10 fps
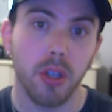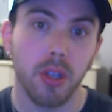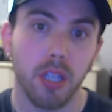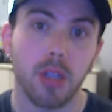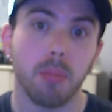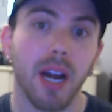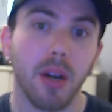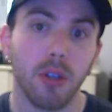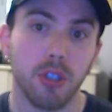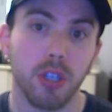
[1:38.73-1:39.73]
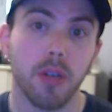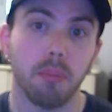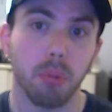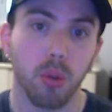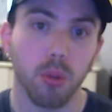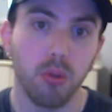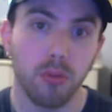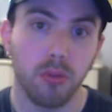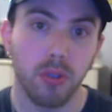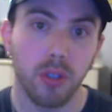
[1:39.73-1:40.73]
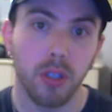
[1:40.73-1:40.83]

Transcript: that the Pirates can improve